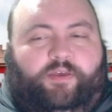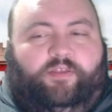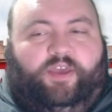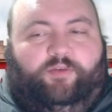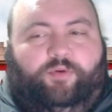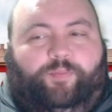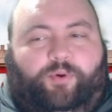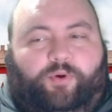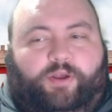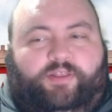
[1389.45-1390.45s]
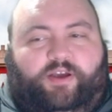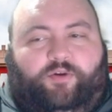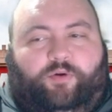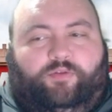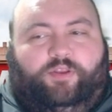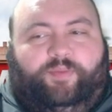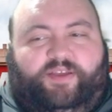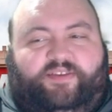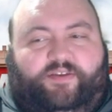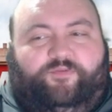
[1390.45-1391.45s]
they reported that, quote, the Big
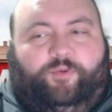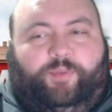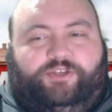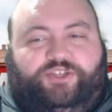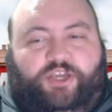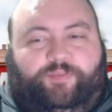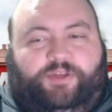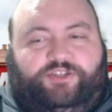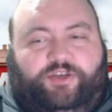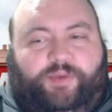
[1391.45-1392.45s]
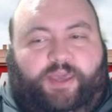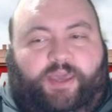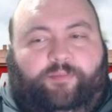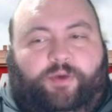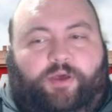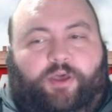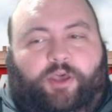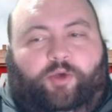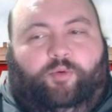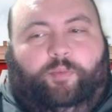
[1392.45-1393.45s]
Ten football championship game
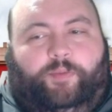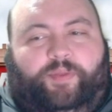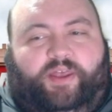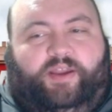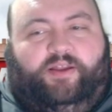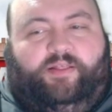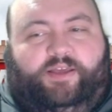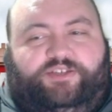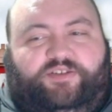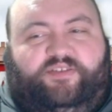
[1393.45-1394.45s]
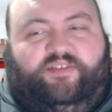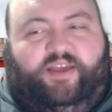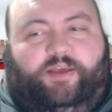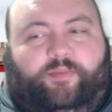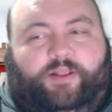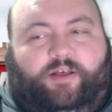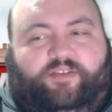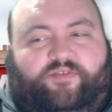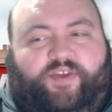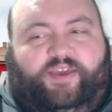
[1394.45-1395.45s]
will be played at Allegiant Stadium in
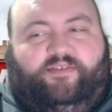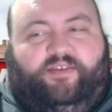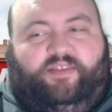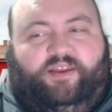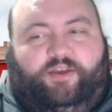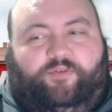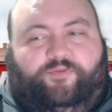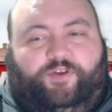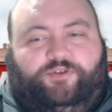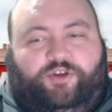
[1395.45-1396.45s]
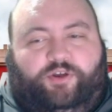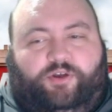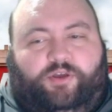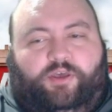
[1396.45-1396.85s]
Las Vegas in the near future.